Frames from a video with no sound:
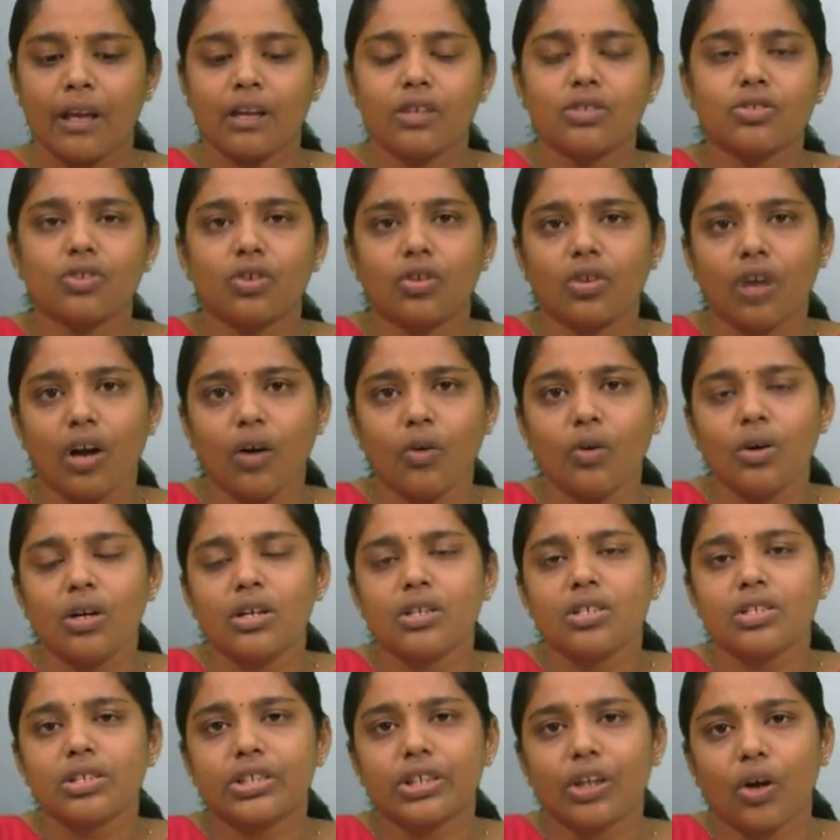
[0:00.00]
so now
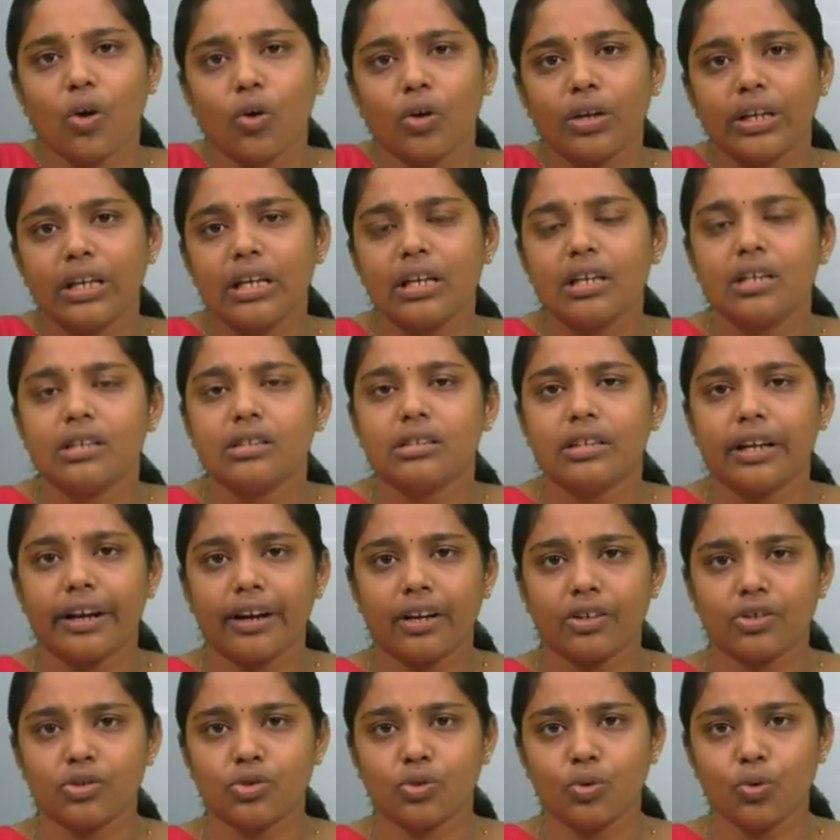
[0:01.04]
slowly
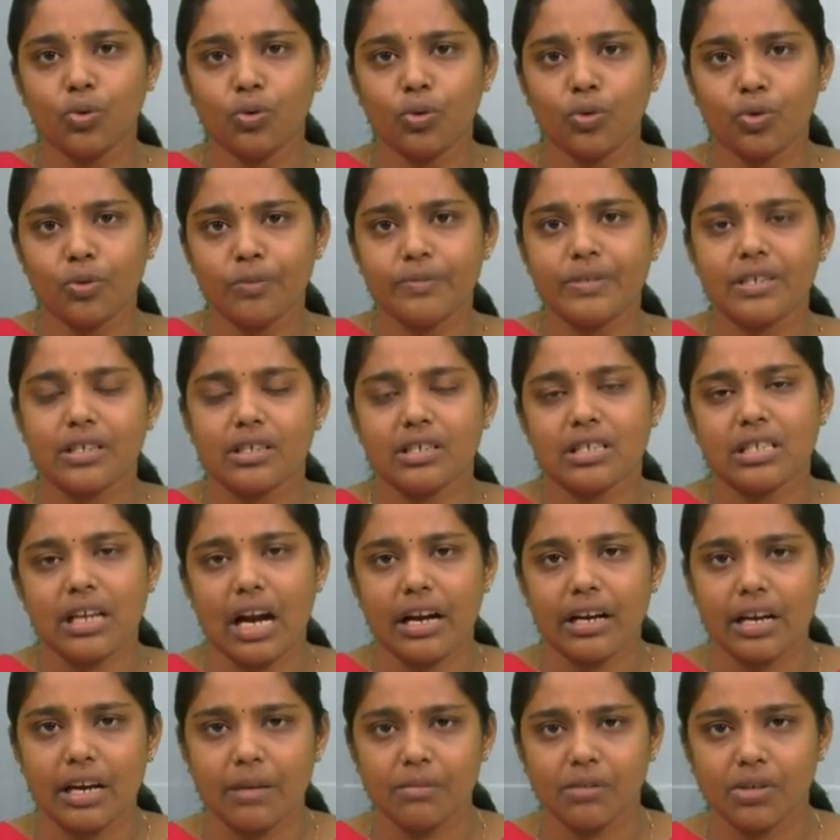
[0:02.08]
the two groups
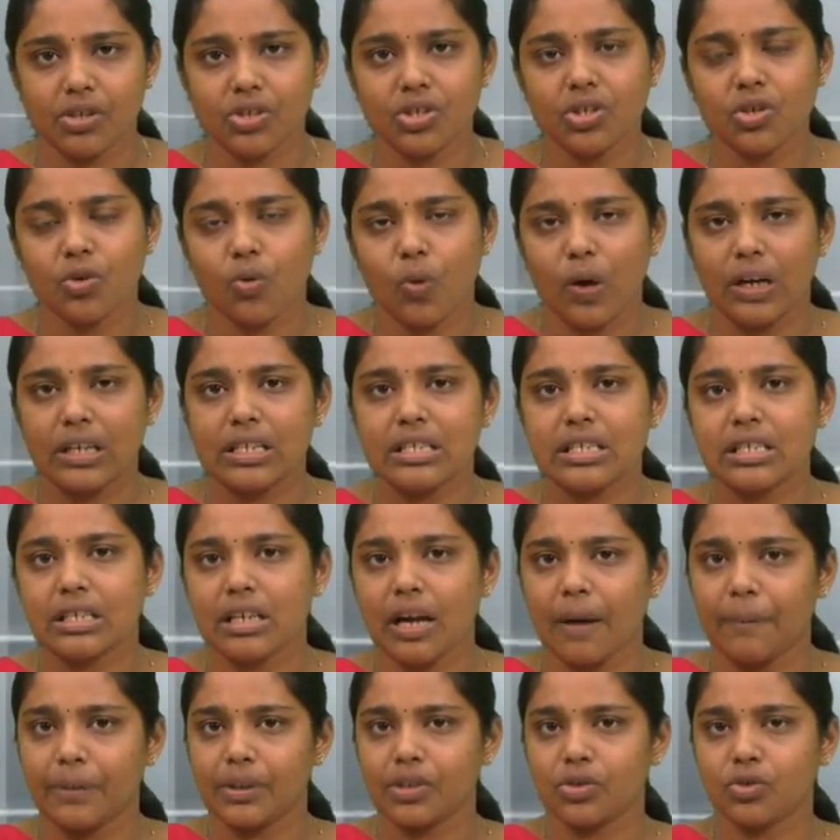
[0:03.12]
started emerging one is the
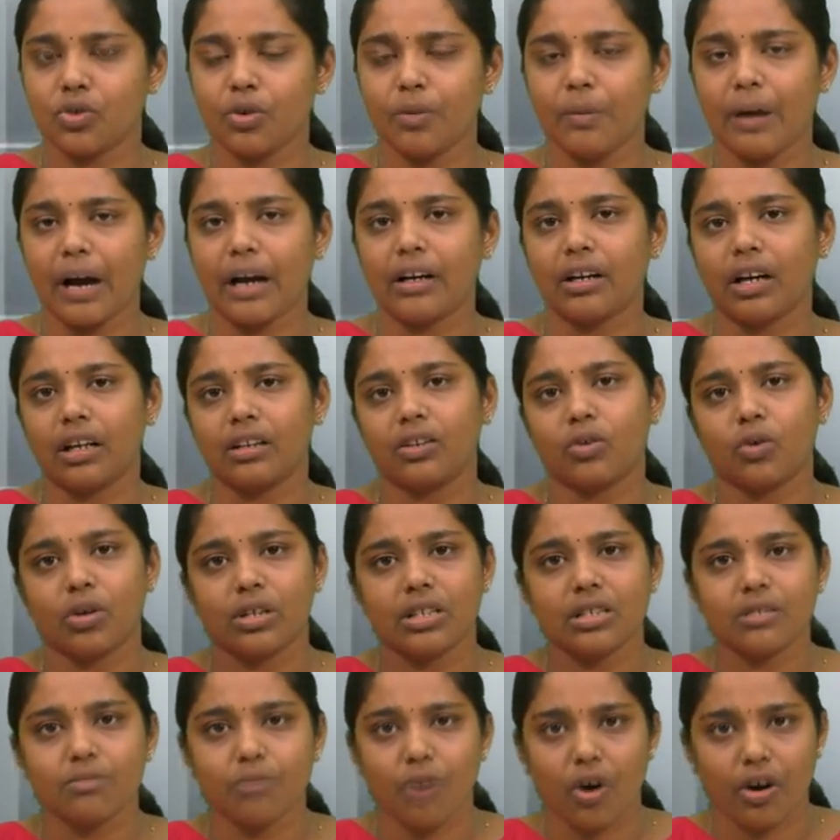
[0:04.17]
communist group and other one
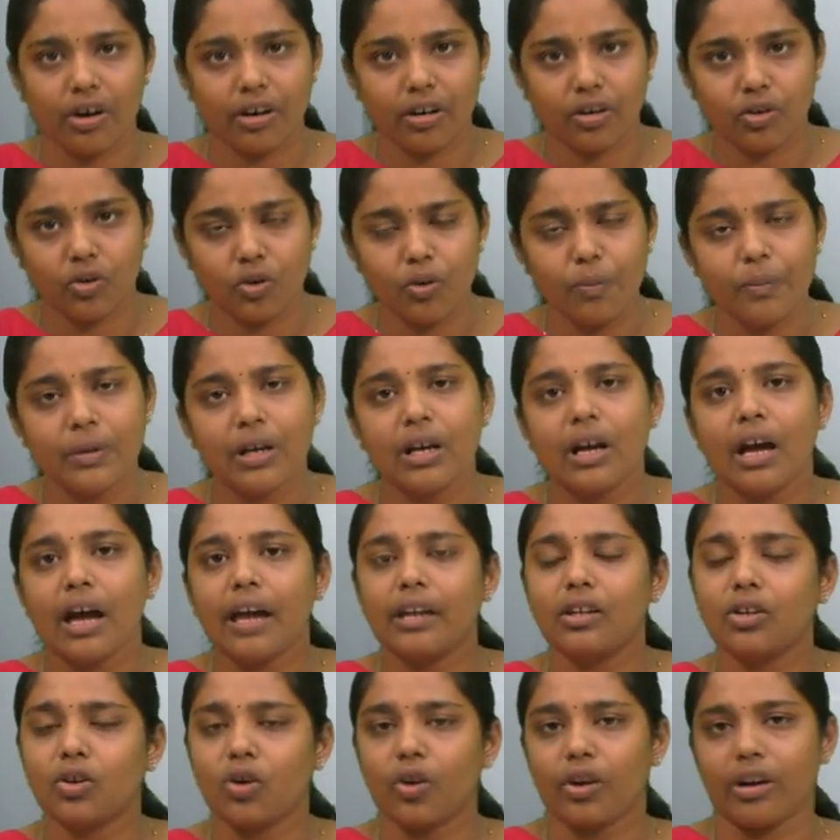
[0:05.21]
is moderate group
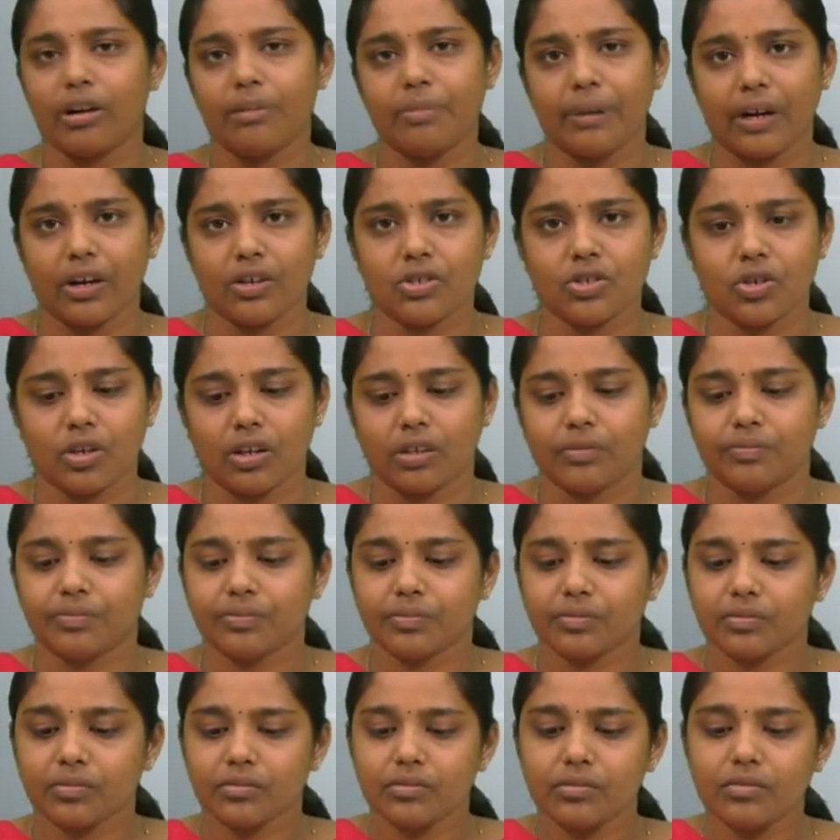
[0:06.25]
in the korean peninsula
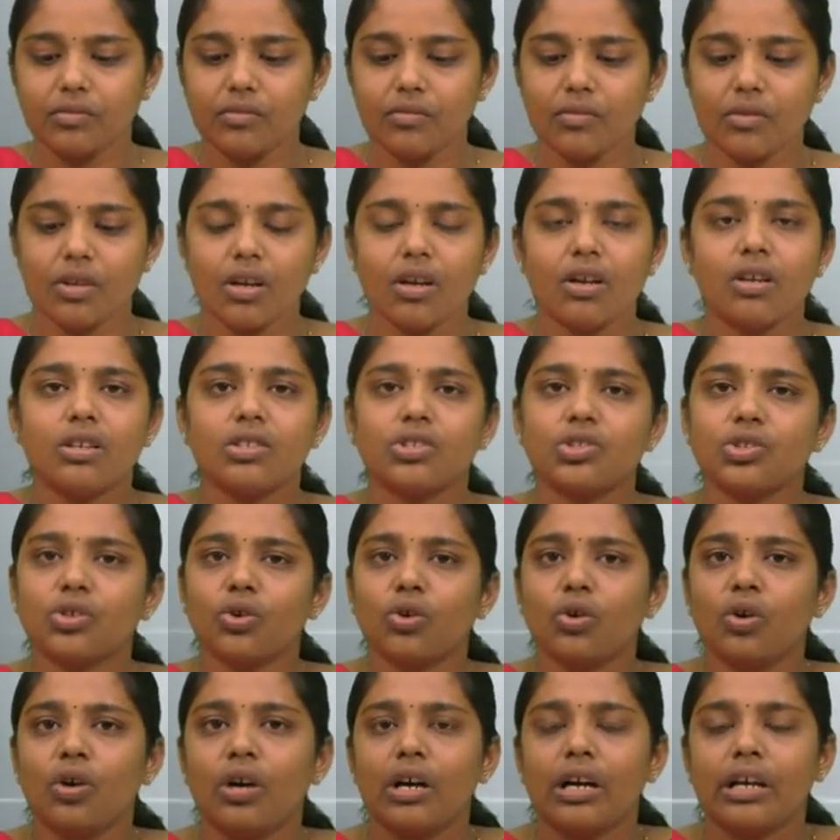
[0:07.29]

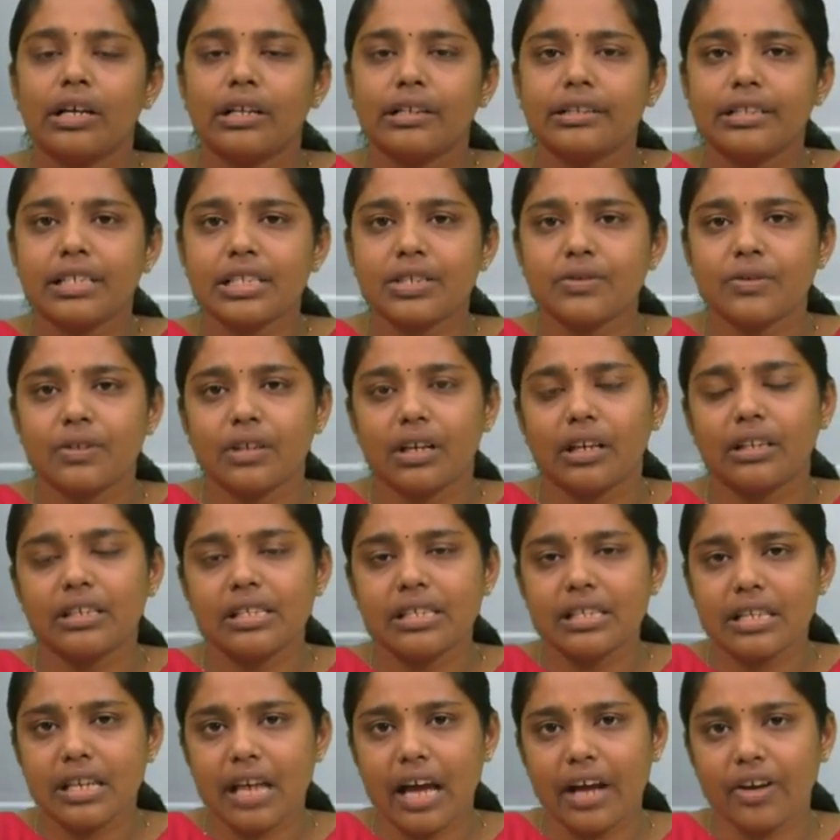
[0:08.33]
so this the
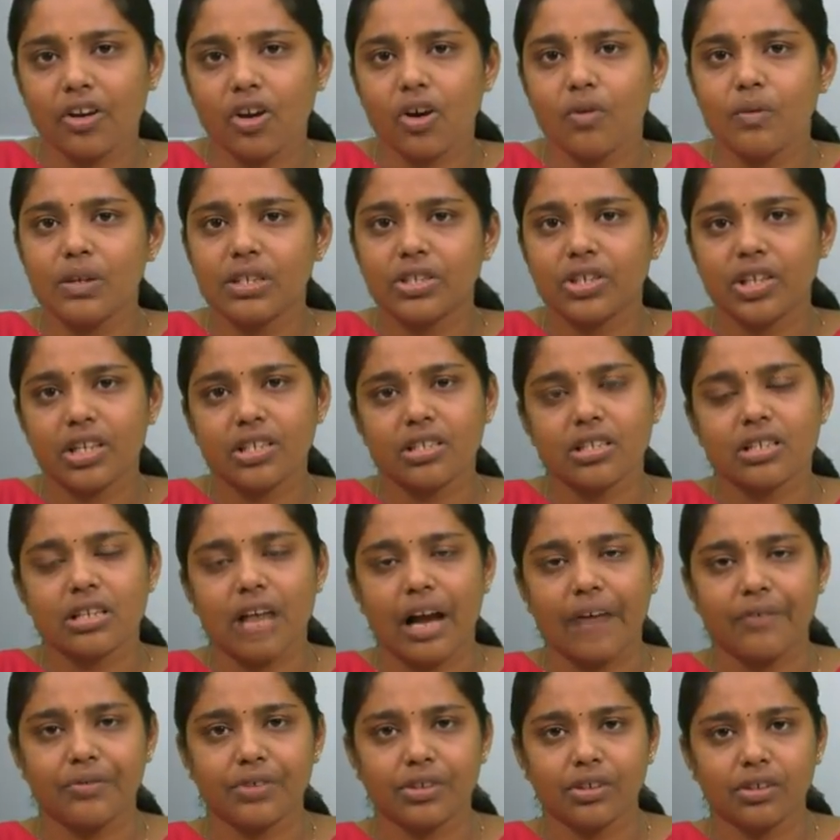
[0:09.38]
scenario will change
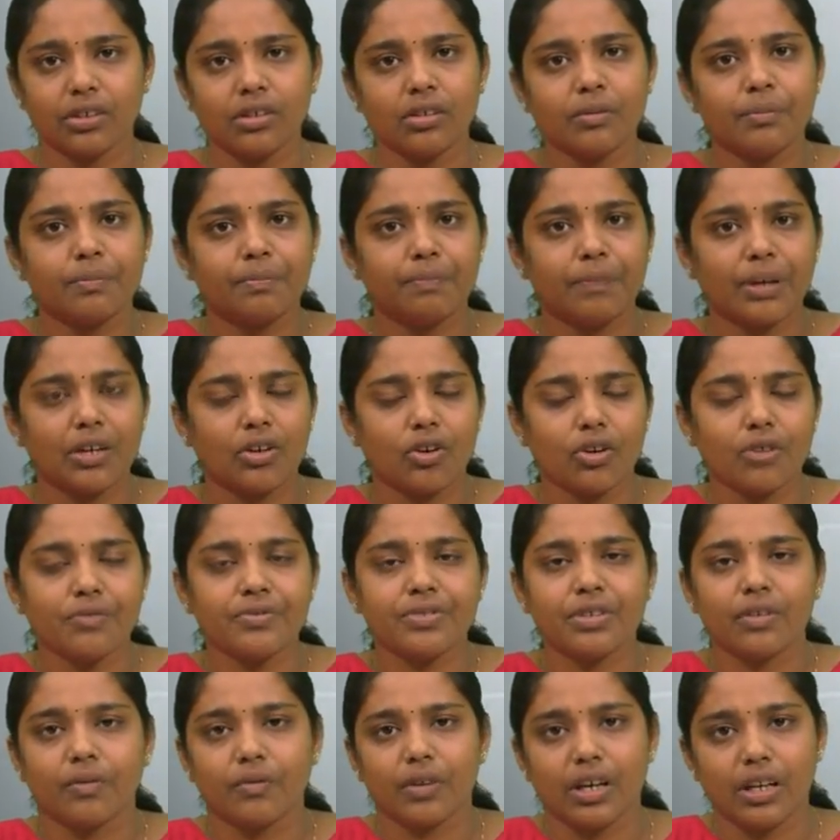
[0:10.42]
after the period of
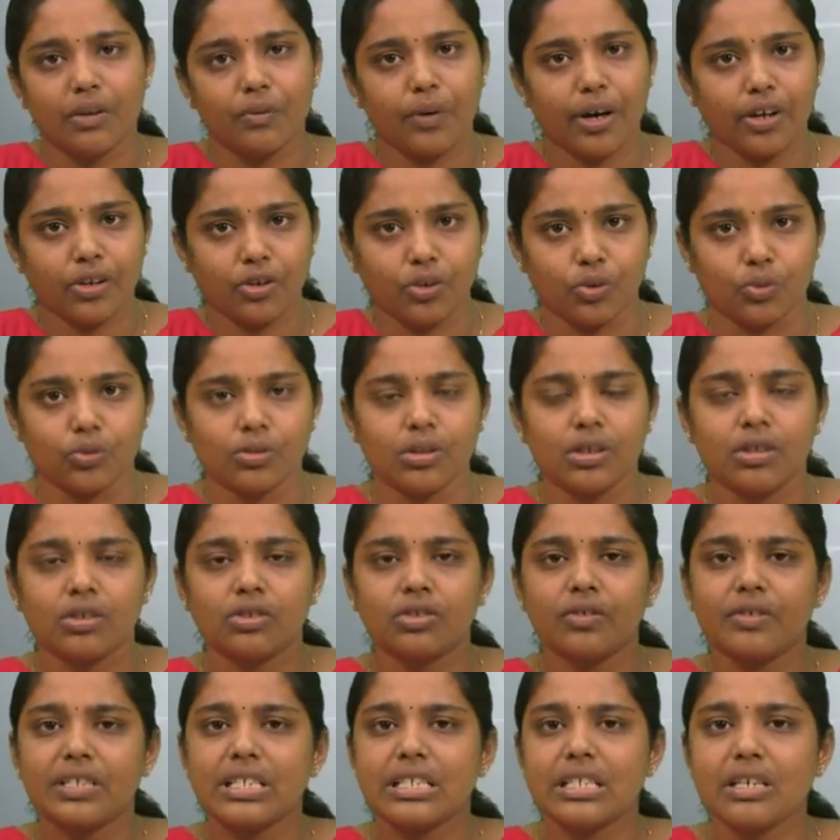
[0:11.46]
world war ii
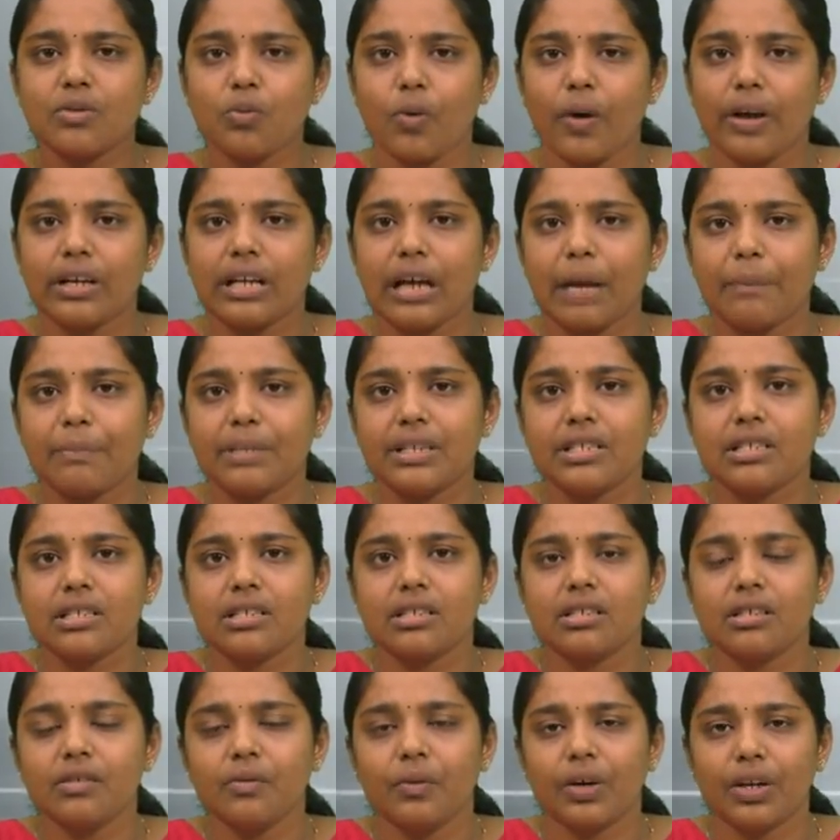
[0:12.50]
so we'll see what happens
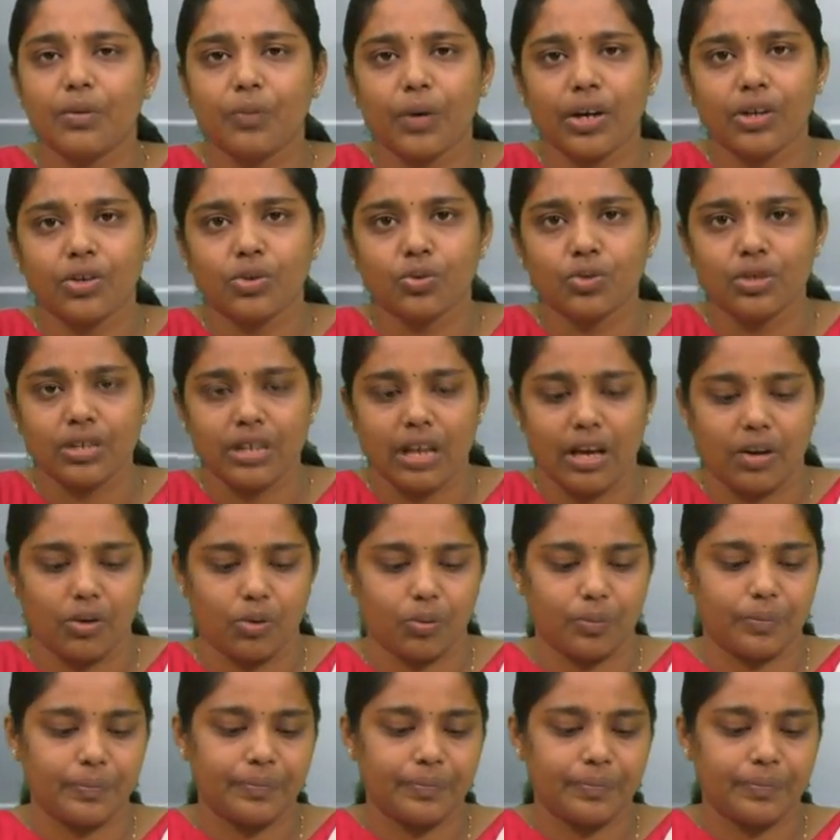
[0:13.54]
in the world war ii scenario